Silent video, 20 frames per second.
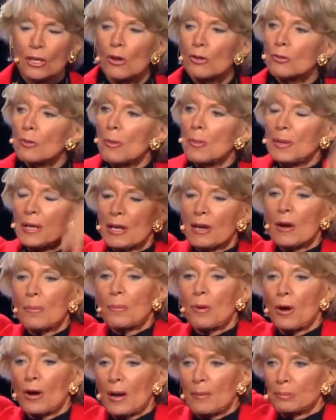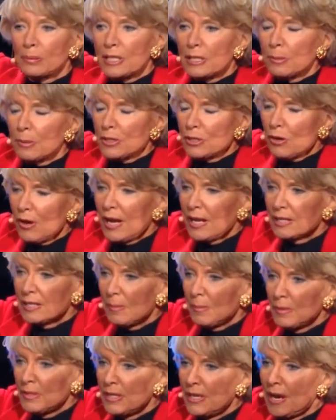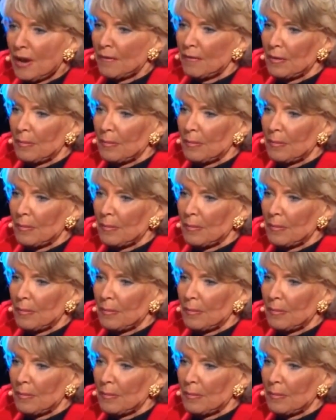So as we begin our program, please put your hands up in the air,